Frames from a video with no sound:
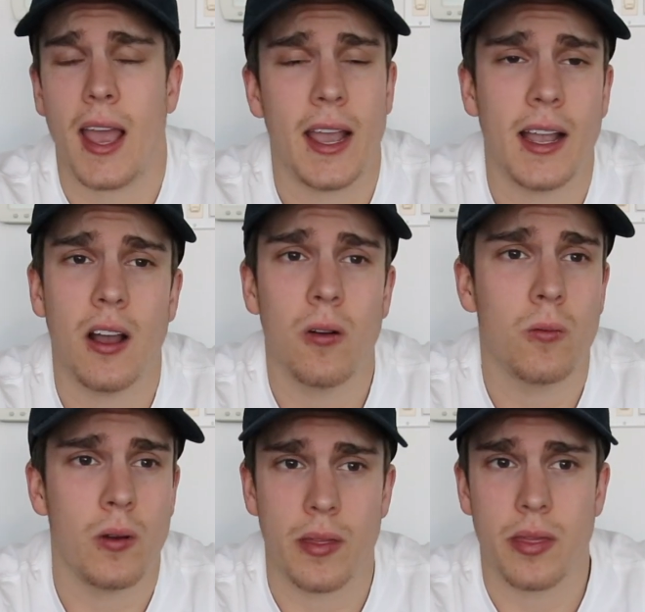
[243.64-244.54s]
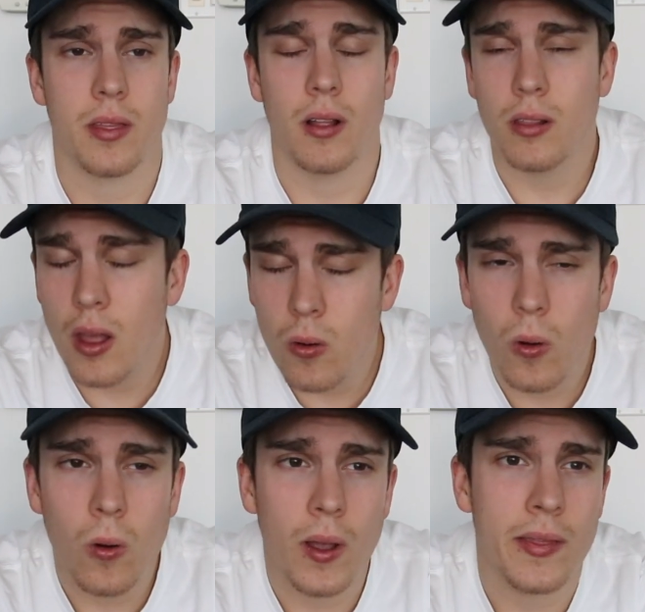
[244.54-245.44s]
hang out with a
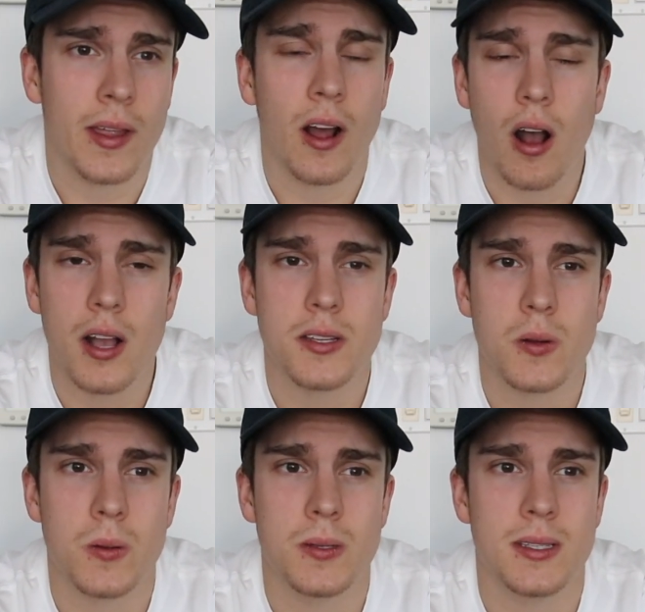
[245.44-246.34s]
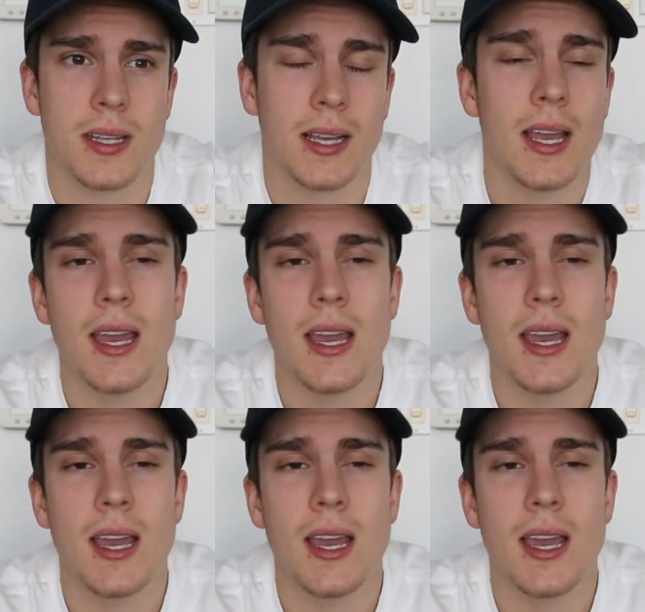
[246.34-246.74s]
local, and then hostels, it's like,